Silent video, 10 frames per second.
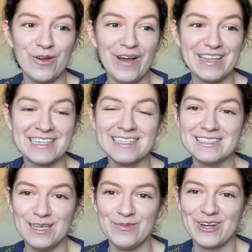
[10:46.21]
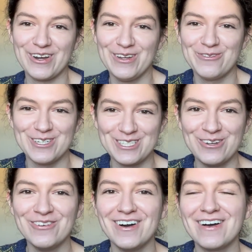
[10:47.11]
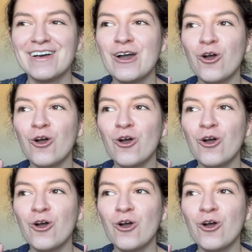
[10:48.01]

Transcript: I think he's a hypocrite, first of all,